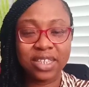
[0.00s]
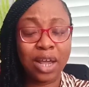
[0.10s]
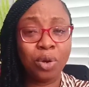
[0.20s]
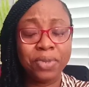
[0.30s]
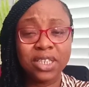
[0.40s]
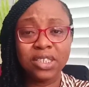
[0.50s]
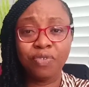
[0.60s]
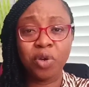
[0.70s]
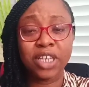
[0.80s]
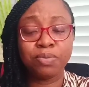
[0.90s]
and I hope that this
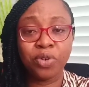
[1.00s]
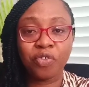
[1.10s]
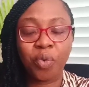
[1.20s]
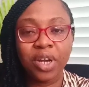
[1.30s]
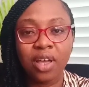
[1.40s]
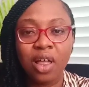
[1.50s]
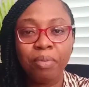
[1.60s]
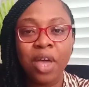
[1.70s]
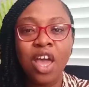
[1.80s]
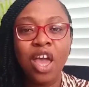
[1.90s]
video has been of great
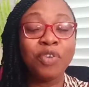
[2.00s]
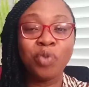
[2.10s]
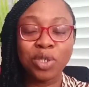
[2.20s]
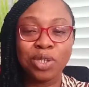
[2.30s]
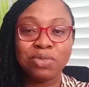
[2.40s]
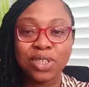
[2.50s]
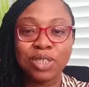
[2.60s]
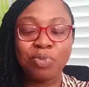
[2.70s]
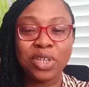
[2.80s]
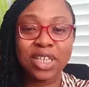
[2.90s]
help. If you've watched up to
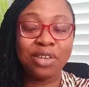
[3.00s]
this point